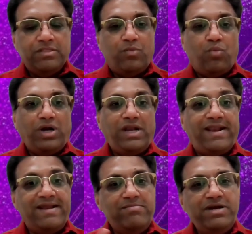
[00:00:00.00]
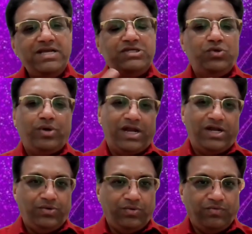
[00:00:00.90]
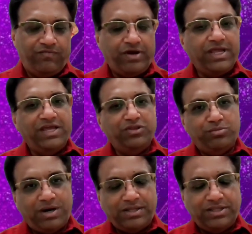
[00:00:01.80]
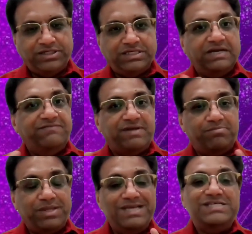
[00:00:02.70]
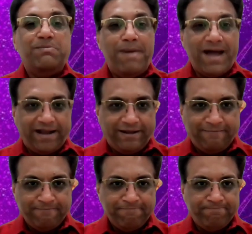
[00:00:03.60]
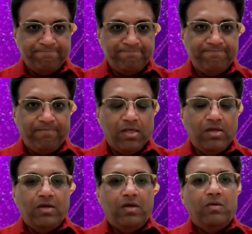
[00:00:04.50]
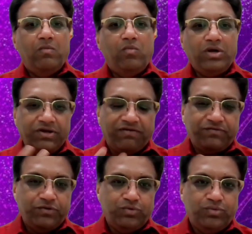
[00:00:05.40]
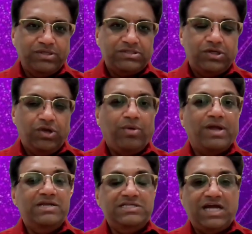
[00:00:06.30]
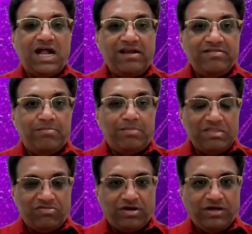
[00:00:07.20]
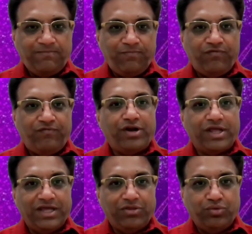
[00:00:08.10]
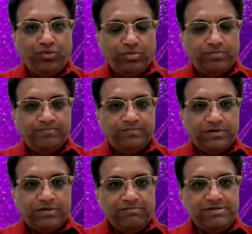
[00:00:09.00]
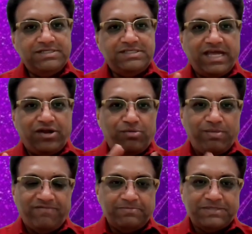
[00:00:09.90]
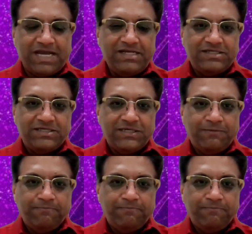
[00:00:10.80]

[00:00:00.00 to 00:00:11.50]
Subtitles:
what remedies you can do for Ketu Mahadasha if something is bad. What you have to do is you can chant the mantra for Ketu, which is there on my website.